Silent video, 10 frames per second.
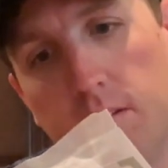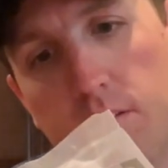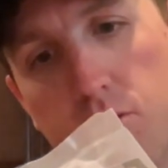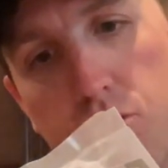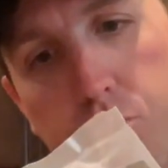
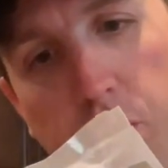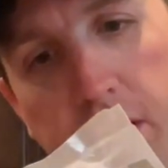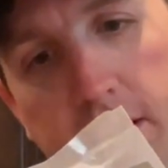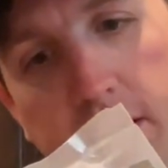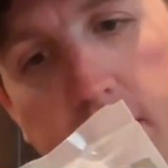
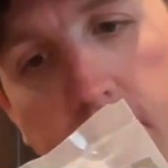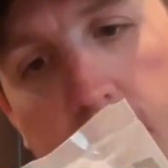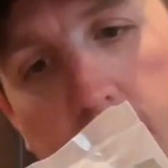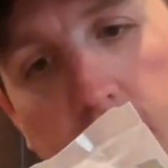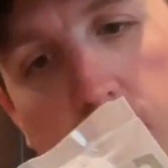Sweet.
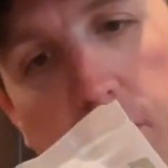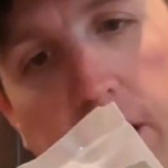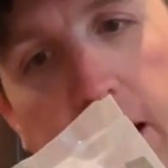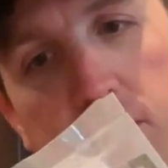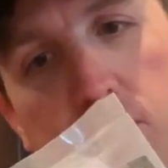
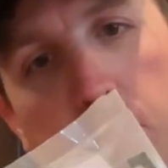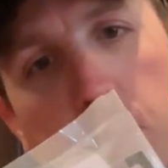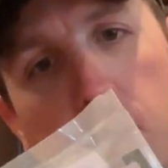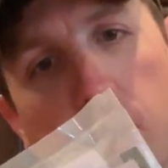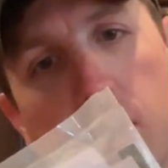Got
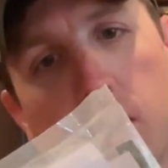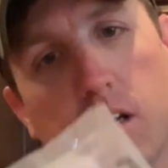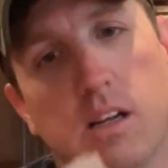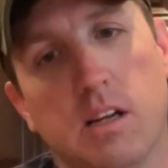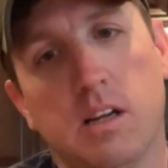some
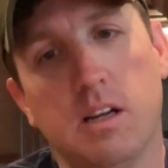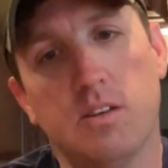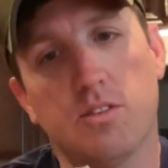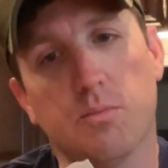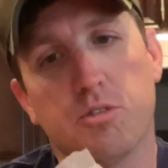
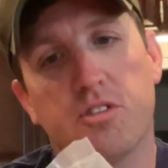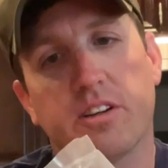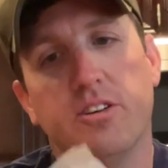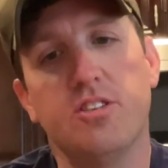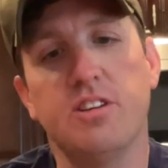
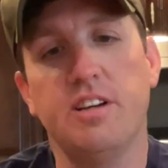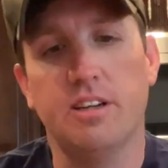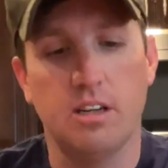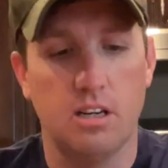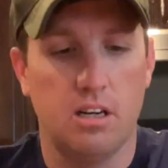stickers in
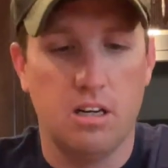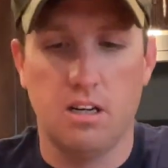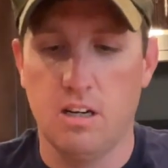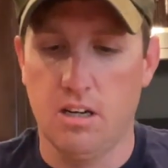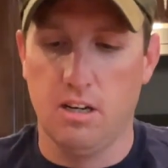here,
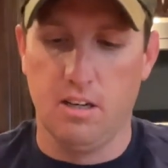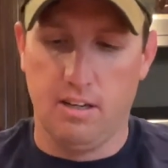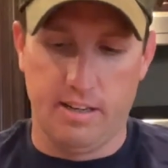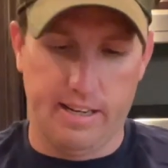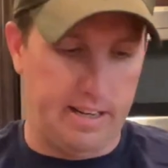
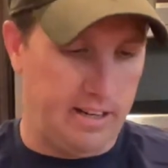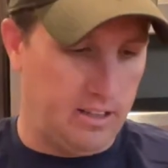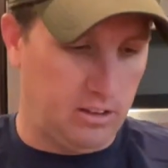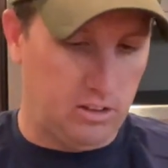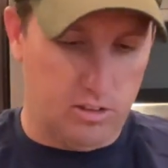and it
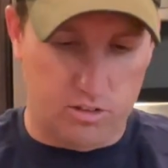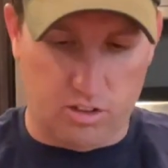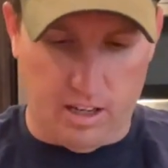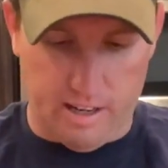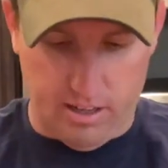looks
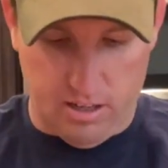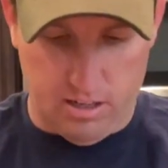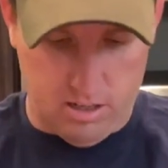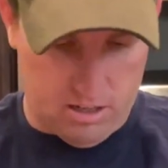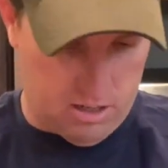like,
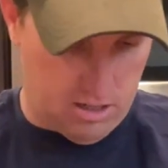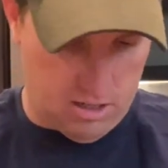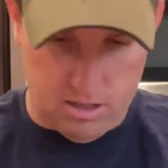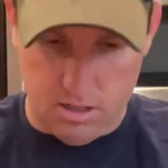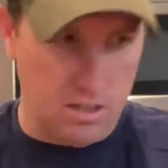
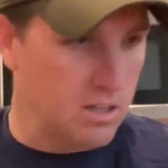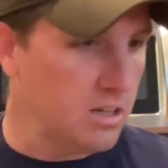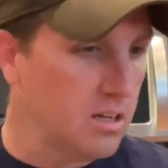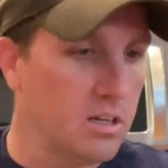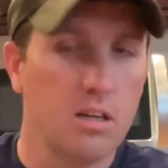
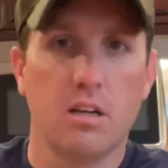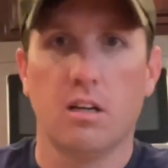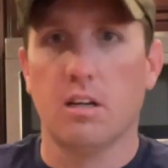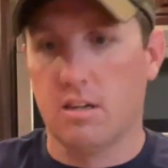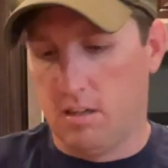
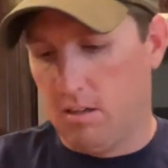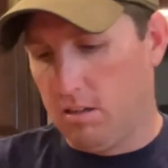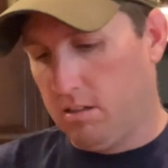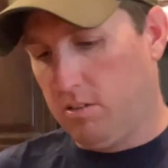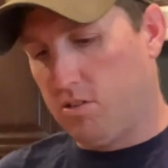
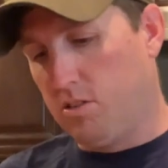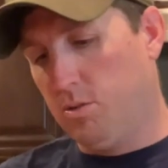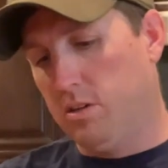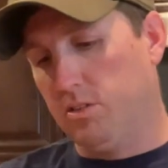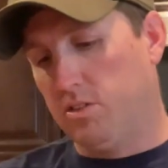let's see
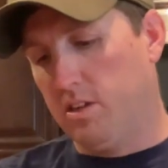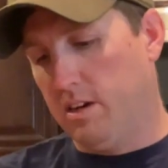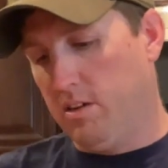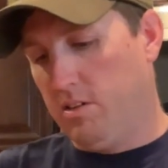what else that is.